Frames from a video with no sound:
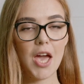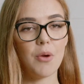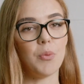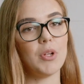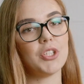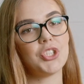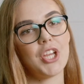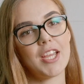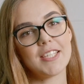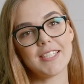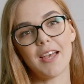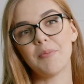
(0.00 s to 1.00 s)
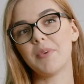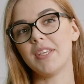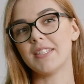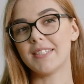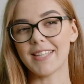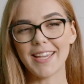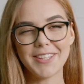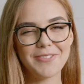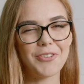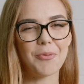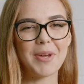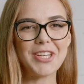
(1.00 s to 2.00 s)
We will share some inside
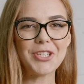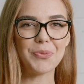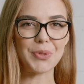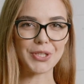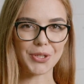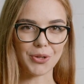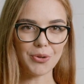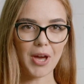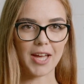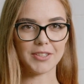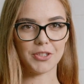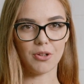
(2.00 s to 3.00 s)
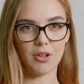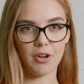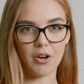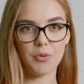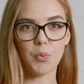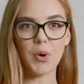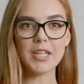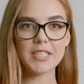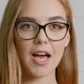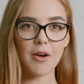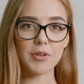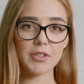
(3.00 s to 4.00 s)
information with you and you'll learn what
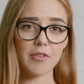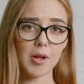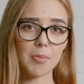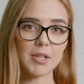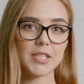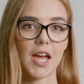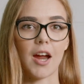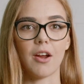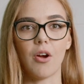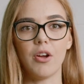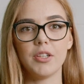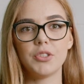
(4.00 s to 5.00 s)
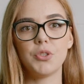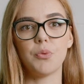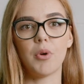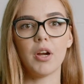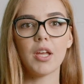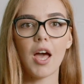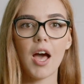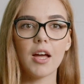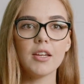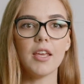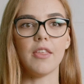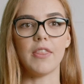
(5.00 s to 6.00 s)
our developers are going to work
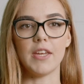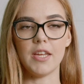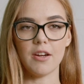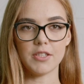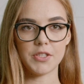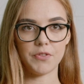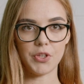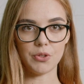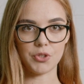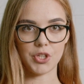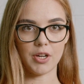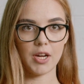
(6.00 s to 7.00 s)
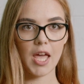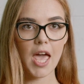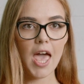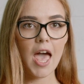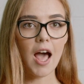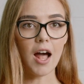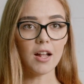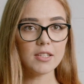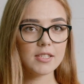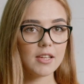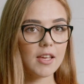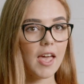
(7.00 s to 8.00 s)
on in the nearest future.
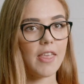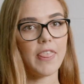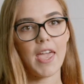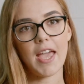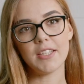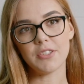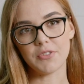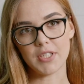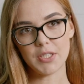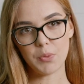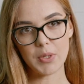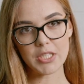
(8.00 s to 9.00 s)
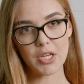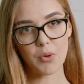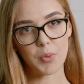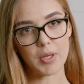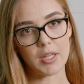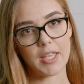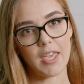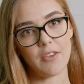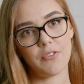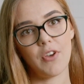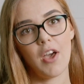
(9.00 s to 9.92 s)
Also, at the end of this video, we'll give